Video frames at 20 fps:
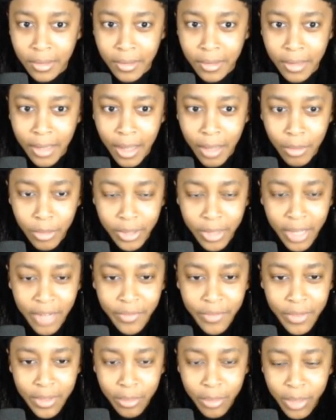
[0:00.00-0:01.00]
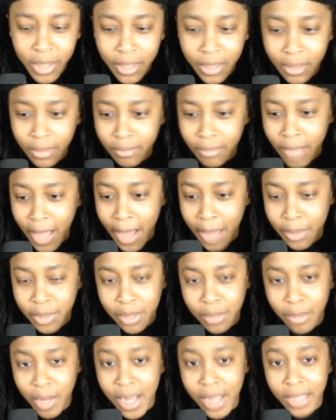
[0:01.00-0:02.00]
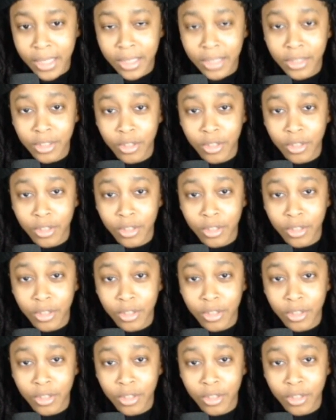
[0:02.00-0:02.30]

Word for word: That would definitely be absent minded.